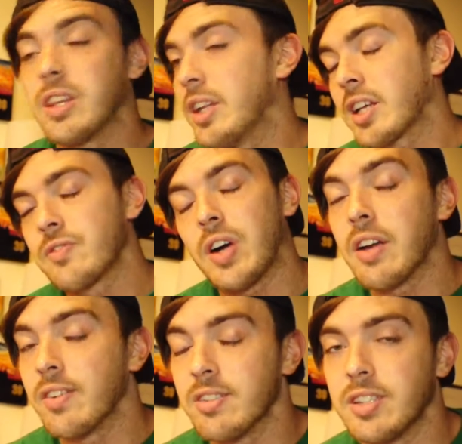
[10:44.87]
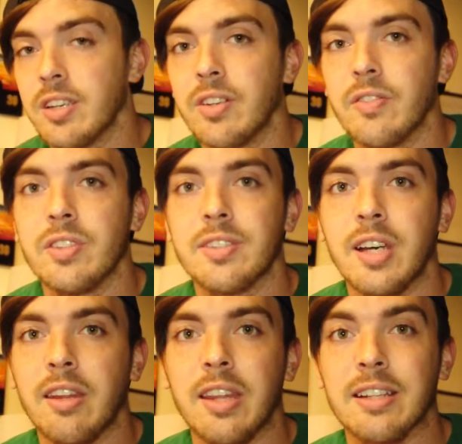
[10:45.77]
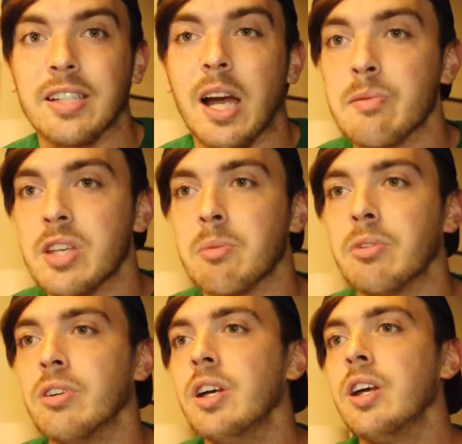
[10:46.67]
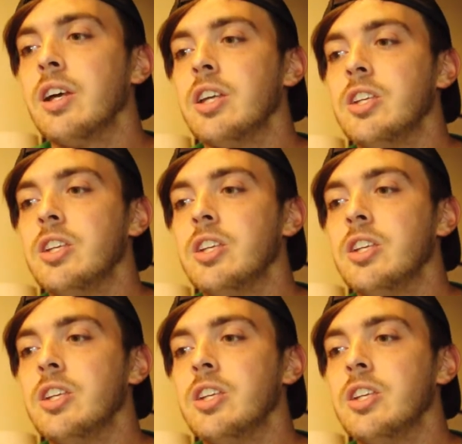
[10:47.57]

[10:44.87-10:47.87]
within the next 5 years, even if you set that timetable,